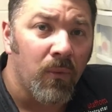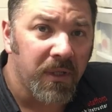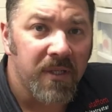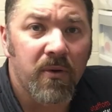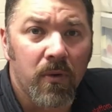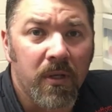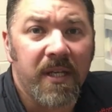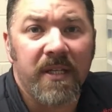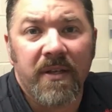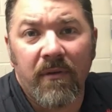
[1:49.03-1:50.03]
when this
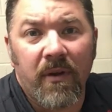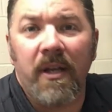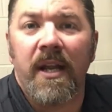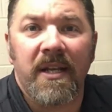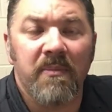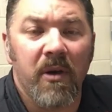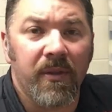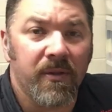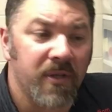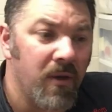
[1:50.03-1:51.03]
quarantine's over in the next
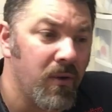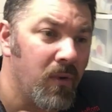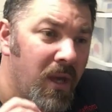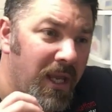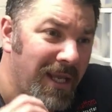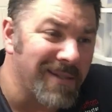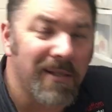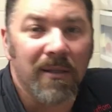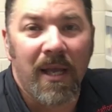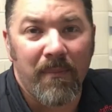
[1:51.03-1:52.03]
month or so, it's
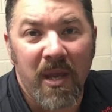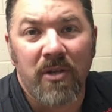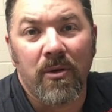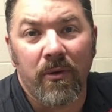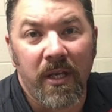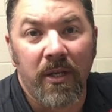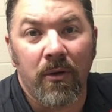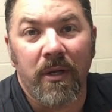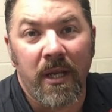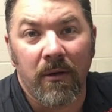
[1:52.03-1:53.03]
going to make sure that
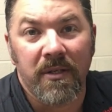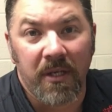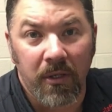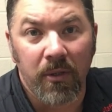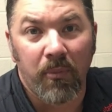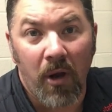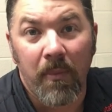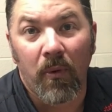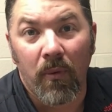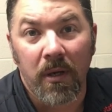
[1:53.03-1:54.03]
your gear is in good,
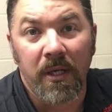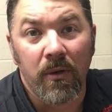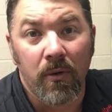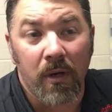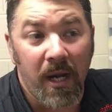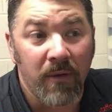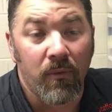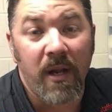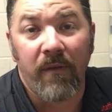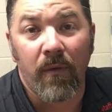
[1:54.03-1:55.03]
proper working order and
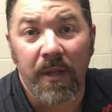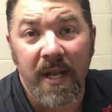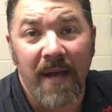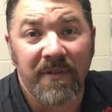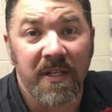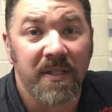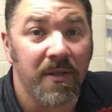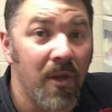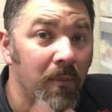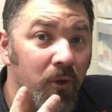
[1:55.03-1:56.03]
ready for the dive
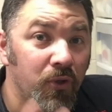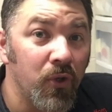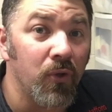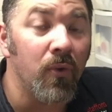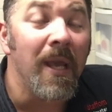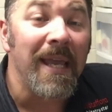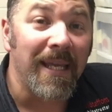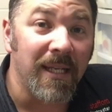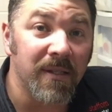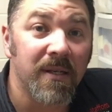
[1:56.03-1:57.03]
season. Number two,
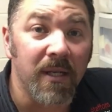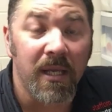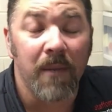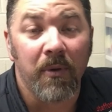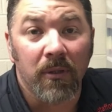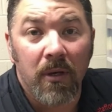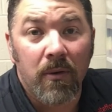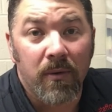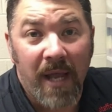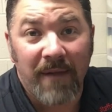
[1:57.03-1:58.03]
it is going to keep your
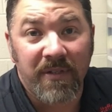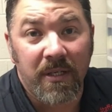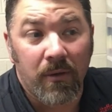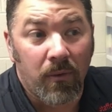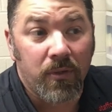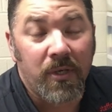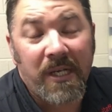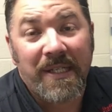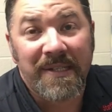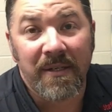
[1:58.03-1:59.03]
local dive center or
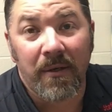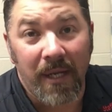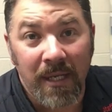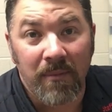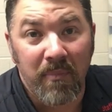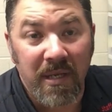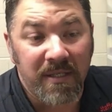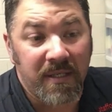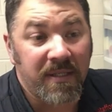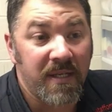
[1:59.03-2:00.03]
training center in
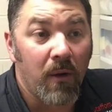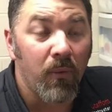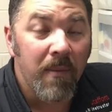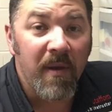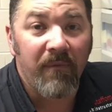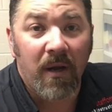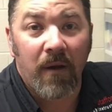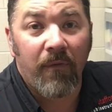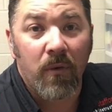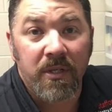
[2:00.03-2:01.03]
business. Now, we've been
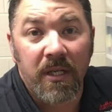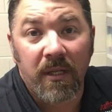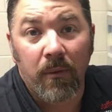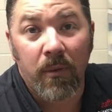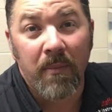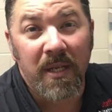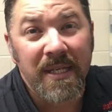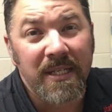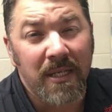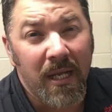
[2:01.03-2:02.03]
very fortunate that we've been
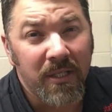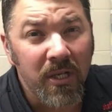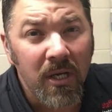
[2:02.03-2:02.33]
teaching a